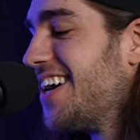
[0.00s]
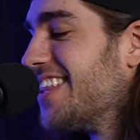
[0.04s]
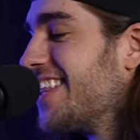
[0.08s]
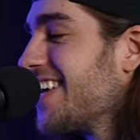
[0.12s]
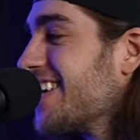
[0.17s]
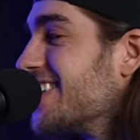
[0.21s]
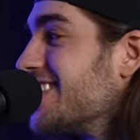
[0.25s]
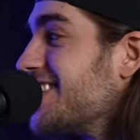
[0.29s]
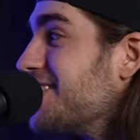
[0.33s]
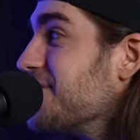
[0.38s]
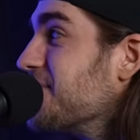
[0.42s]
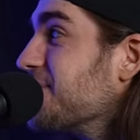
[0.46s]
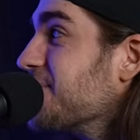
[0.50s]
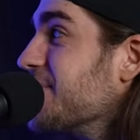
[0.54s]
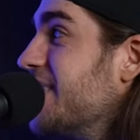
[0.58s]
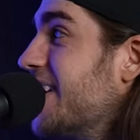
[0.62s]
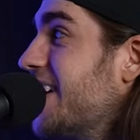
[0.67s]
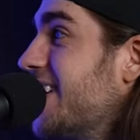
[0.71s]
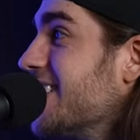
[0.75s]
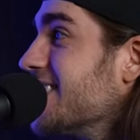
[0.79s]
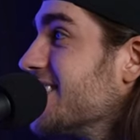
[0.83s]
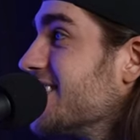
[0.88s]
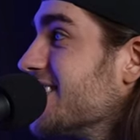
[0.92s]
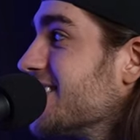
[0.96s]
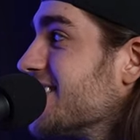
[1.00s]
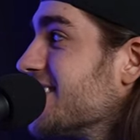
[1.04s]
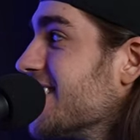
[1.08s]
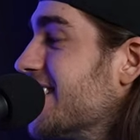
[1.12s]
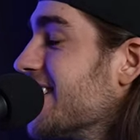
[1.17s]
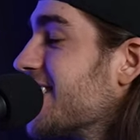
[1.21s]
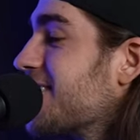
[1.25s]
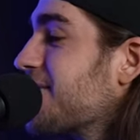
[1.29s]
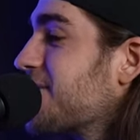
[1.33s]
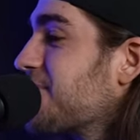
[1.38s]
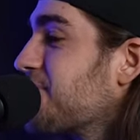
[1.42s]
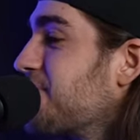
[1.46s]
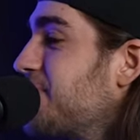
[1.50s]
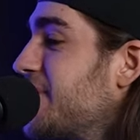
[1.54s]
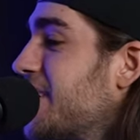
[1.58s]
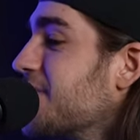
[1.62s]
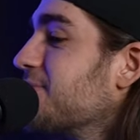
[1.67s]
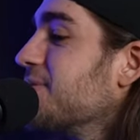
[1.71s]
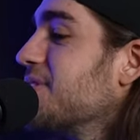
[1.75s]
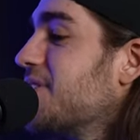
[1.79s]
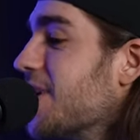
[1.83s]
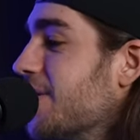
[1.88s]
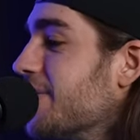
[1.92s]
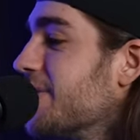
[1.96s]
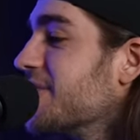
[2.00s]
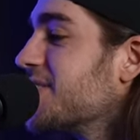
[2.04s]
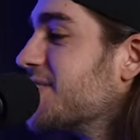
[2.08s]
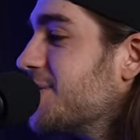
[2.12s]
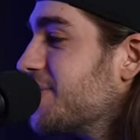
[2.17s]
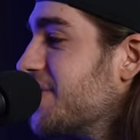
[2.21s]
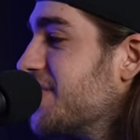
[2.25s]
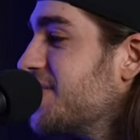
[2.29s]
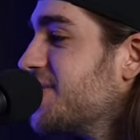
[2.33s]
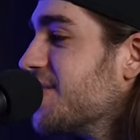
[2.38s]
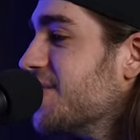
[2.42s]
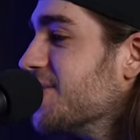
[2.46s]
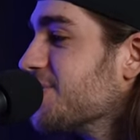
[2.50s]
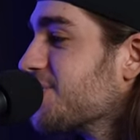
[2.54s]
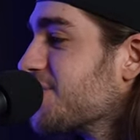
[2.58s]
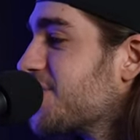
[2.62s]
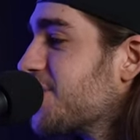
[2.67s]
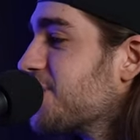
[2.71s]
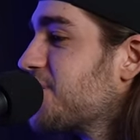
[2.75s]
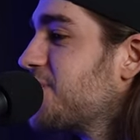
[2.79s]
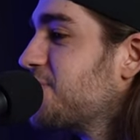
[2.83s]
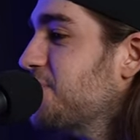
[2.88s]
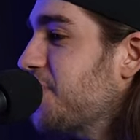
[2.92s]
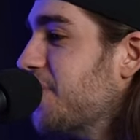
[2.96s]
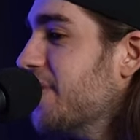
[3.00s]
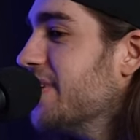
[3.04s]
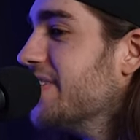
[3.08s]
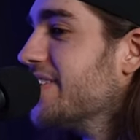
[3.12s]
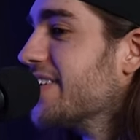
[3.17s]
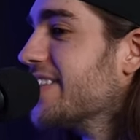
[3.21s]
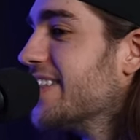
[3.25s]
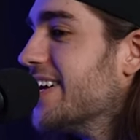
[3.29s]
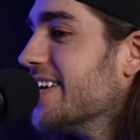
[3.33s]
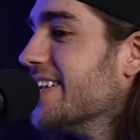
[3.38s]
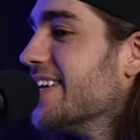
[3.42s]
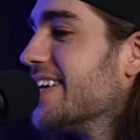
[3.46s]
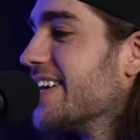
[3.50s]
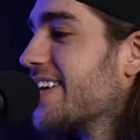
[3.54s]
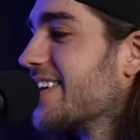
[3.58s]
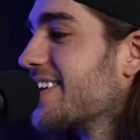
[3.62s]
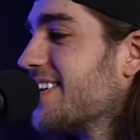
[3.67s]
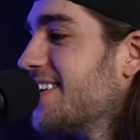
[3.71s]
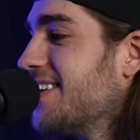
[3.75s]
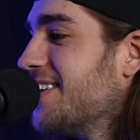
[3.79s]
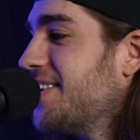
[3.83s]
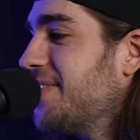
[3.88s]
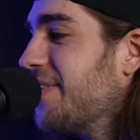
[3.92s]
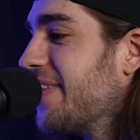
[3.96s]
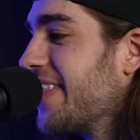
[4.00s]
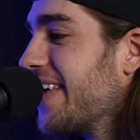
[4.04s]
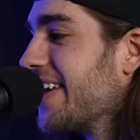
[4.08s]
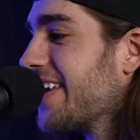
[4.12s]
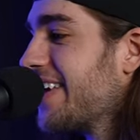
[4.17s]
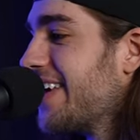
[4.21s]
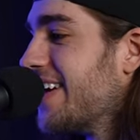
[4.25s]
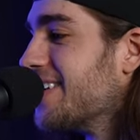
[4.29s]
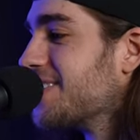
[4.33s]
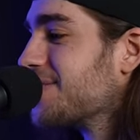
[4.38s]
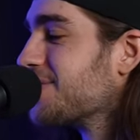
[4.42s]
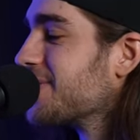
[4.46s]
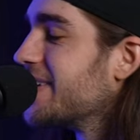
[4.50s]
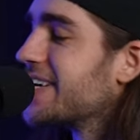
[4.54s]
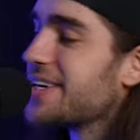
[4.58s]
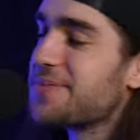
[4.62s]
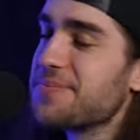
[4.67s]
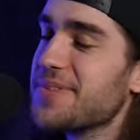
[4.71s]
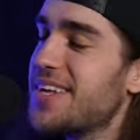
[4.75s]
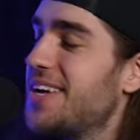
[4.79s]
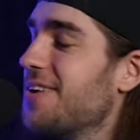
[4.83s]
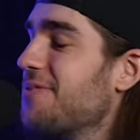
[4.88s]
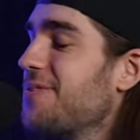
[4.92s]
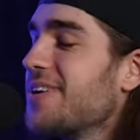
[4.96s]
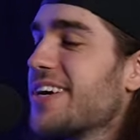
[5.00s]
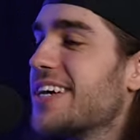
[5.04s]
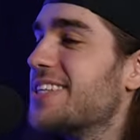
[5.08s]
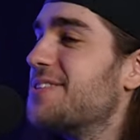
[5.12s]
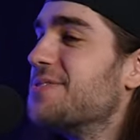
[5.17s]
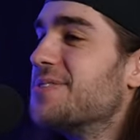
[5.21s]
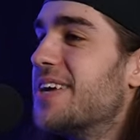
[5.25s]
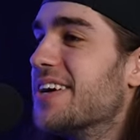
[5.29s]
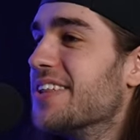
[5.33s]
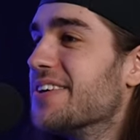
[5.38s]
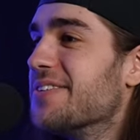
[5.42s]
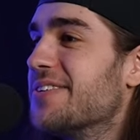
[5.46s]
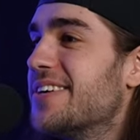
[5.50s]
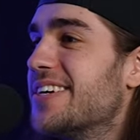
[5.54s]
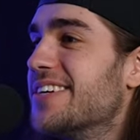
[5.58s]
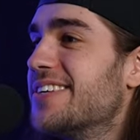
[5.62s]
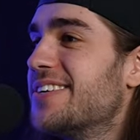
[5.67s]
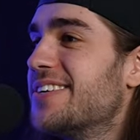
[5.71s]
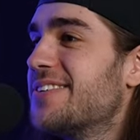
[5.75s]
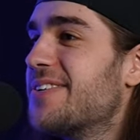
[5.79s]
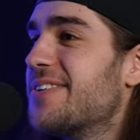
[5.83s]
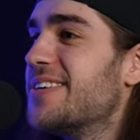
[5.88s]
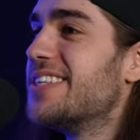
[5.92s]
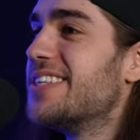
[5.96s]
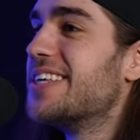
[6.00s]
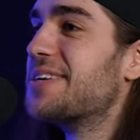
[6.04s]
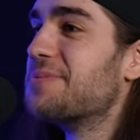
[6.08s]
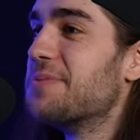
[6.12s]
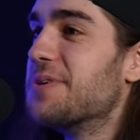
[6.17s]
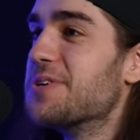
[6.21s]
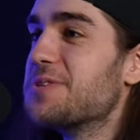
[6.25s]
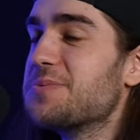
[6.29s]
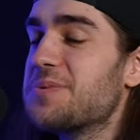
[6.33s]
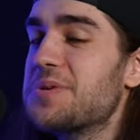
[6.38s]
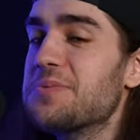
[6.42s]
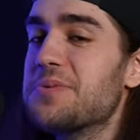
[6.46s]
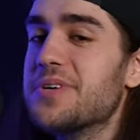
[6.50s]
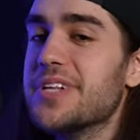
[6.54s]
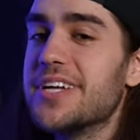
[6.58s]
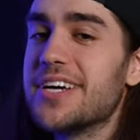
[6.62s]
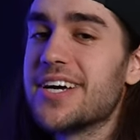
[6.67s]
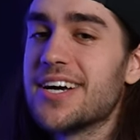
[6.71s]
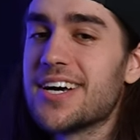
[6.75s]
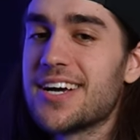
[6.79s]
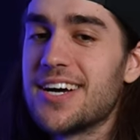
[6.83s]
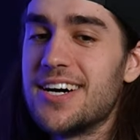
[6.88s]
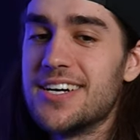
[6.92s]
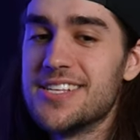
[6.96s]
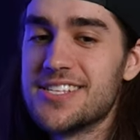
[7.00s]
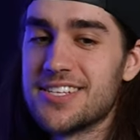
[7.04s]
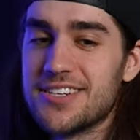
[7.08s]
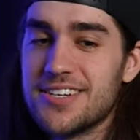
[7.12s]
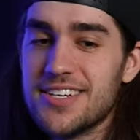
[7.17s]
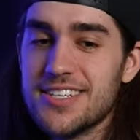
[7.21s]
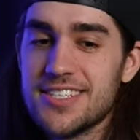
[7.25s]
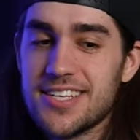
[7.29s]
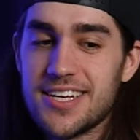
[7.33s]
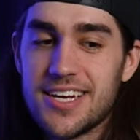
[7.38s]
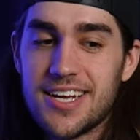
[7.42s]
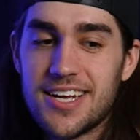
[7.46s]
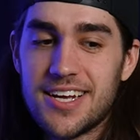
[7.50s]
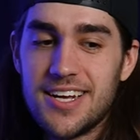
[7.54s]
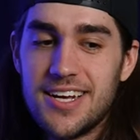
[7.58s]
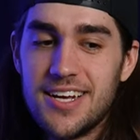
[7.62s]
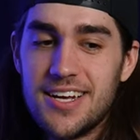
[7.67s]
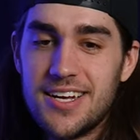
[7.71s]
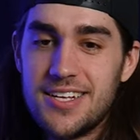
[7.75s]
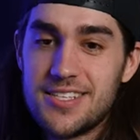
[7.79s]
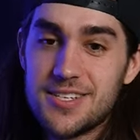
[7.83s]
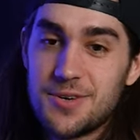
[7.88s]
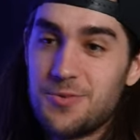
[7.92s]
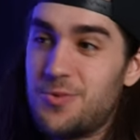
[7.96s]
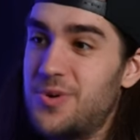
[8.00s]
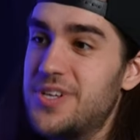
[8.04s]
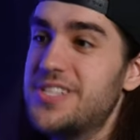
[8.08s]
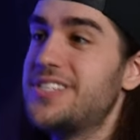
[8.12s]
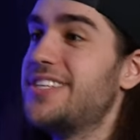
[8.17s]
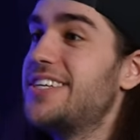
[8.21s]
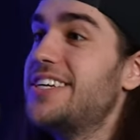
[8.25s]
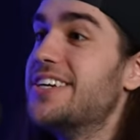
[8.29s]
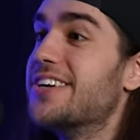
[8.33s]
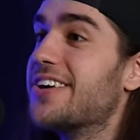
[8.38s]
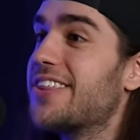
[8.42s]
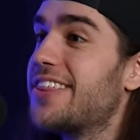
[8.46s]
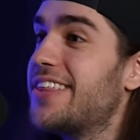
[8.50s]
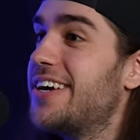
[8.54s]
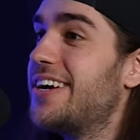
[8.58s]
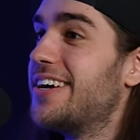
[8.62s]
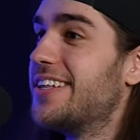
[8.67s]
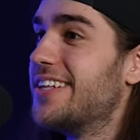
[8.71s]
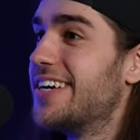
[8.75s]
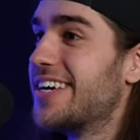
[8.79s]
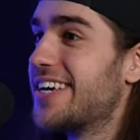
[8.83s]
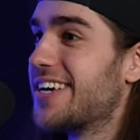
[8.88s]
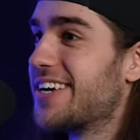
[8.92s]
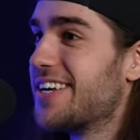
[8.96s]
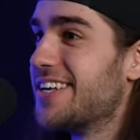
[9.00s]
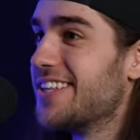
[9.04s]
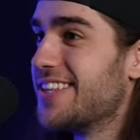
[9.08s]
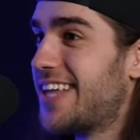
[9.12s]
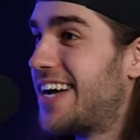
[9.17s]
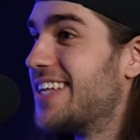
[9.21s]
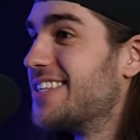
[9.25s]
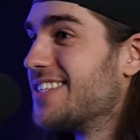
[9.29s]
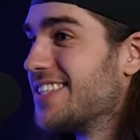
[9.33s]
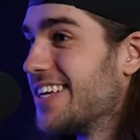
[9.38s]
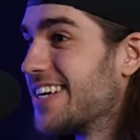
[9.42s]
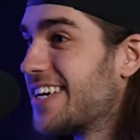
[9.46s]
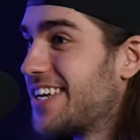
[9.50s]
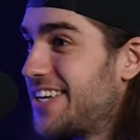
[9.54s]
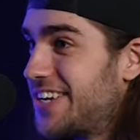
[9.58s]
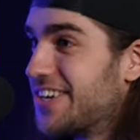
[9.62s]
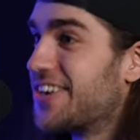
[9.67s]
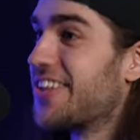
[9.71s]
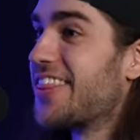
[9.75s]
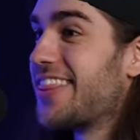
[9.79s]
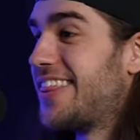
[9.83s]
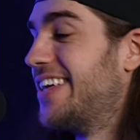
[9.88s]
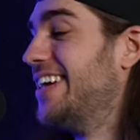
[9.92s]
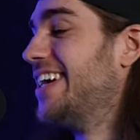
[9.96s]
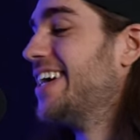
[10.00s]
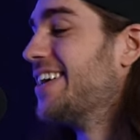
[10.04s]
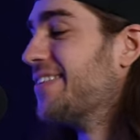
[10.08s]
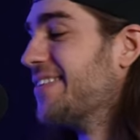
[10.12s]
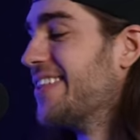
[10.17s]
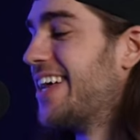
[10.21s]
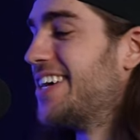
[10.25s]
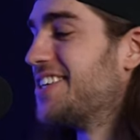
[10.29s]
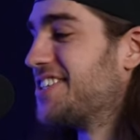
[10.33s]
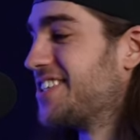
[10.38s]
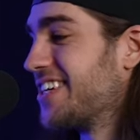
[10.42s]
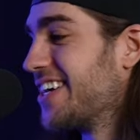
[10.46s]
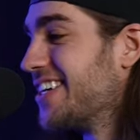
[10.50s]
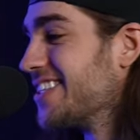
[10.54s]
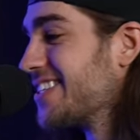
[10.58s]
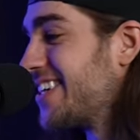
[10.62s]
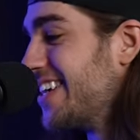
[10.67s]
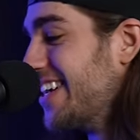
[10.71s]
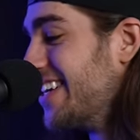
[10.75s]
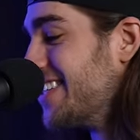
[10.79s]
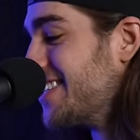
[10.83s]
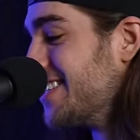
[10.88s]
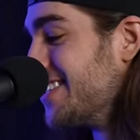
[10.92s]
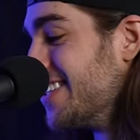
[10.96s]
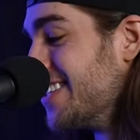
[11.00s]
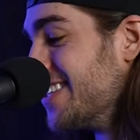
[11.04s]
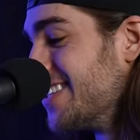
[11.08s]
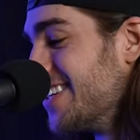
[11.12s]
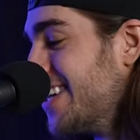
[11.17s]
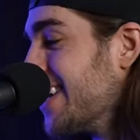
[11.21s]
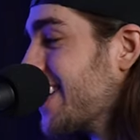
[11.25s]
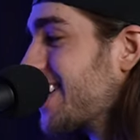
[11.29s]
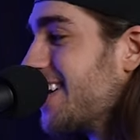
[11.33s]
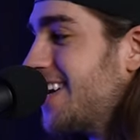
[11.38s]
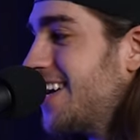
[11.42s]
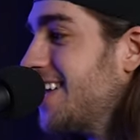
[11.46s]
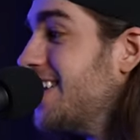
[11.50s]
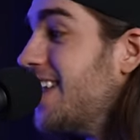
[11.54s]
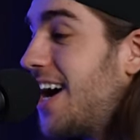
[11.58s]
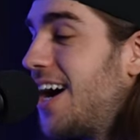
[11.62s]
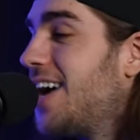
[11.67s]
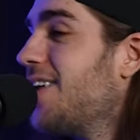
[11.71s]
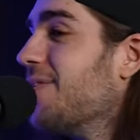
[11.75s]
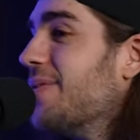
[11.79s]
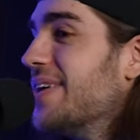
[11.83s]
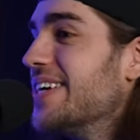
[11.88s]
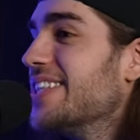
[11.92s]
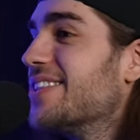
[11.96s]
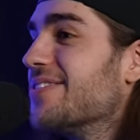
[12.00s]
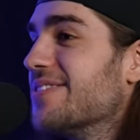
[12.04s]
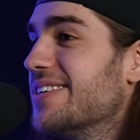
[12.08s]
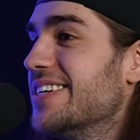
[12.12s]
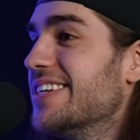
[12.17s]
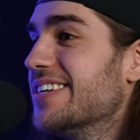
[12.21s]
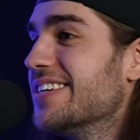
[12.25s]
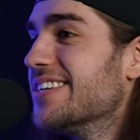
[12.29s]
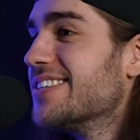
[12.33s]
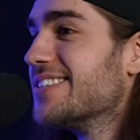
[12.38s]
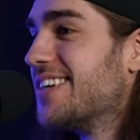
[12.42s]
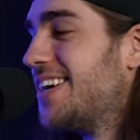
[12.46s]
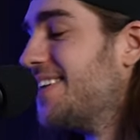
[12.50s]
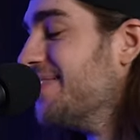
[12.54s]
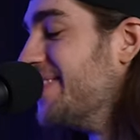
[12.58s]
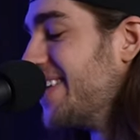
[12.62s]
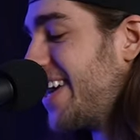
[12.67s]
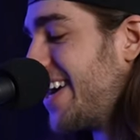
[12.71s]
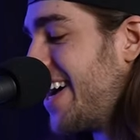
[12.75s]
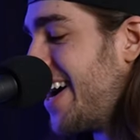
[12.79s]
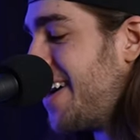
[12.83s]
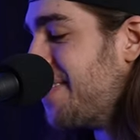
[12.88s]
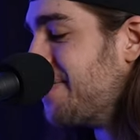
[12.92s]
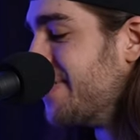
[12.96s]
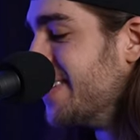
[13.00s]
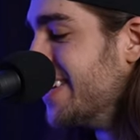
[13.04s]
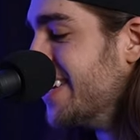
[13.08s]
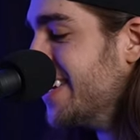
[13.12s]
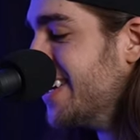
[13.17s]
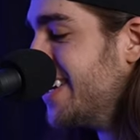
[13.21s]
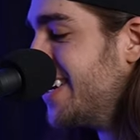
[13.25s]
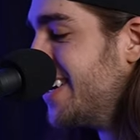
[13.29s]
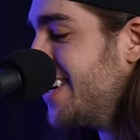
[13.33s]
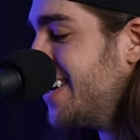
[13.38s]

I think the difference between us, like, because we go to so many shows, we're so spoiled that like when they get canceled, we're like, we'll get to another one. Where I think most people like a concert is like it's a once a year thing. Like that's like your thing, and when that shit gets yeah. canceled, it's like, nah, I'll wait three years. I'll make it happen.